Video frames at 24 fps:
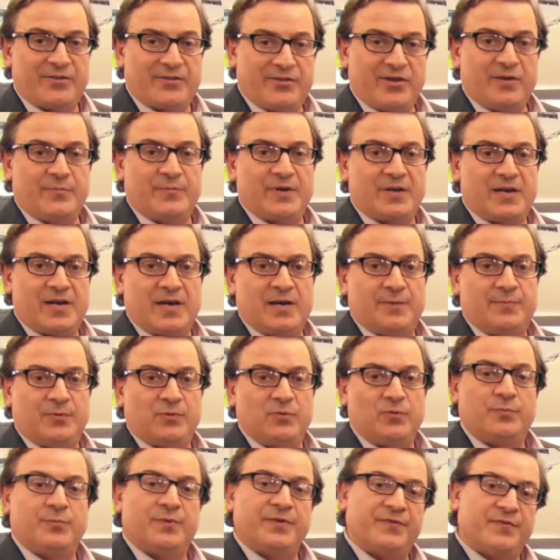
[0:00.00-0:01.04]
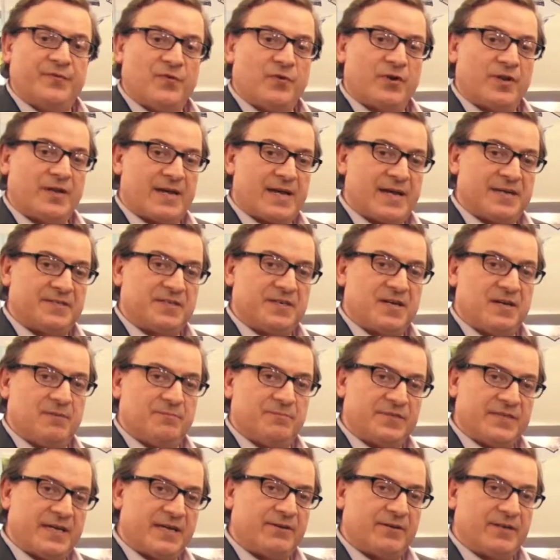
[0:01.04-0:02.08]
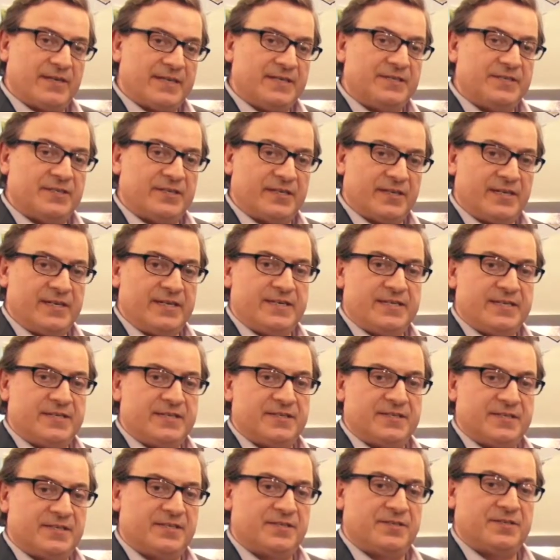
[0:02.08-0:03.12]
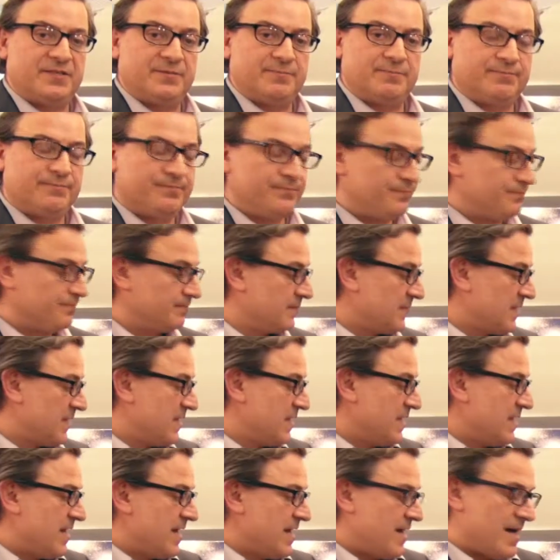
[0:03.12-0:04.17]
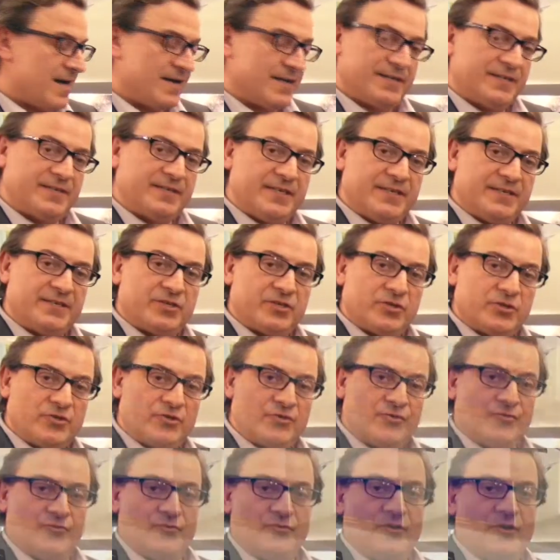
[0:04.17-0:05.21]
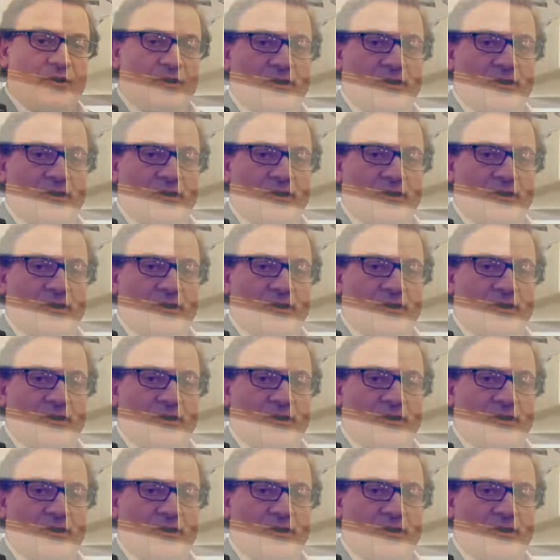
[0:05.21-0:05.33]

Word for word: a thermocouple before the gas comes out into the heating system. And it's this true